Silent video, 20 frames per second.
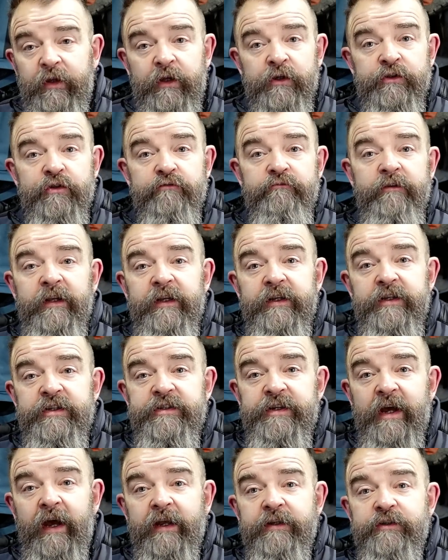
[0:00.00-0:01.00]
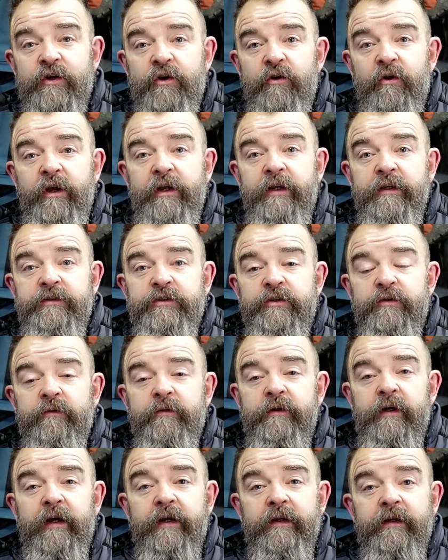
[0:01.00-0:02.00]
So they're really designed to go
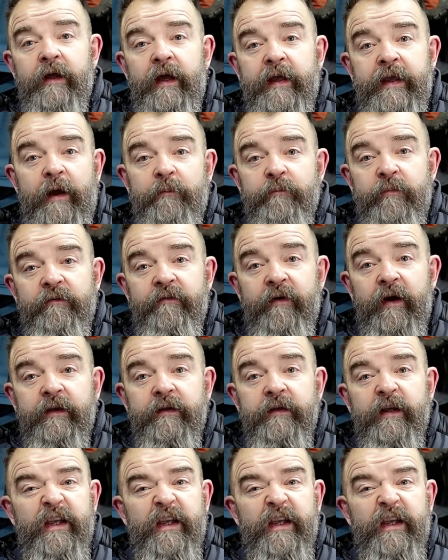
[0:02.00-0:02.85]
into a camper van,